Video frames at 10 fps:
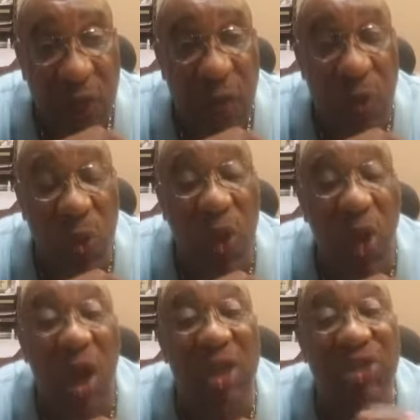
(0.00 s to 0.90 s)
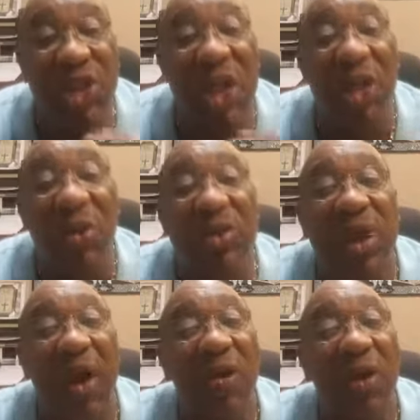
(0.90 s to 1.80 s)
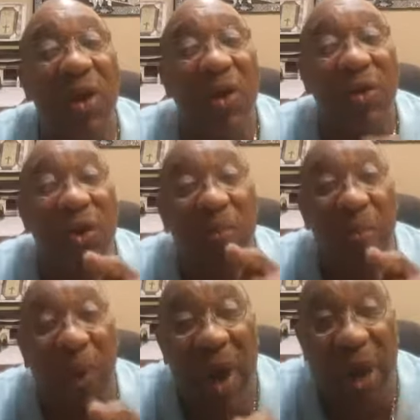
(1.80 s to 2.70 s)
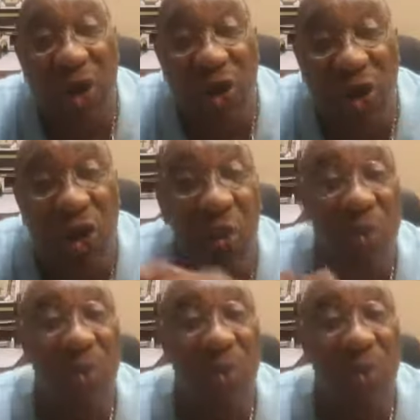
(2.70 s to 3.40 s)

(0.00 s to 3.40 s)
from who God sent in your life to bring you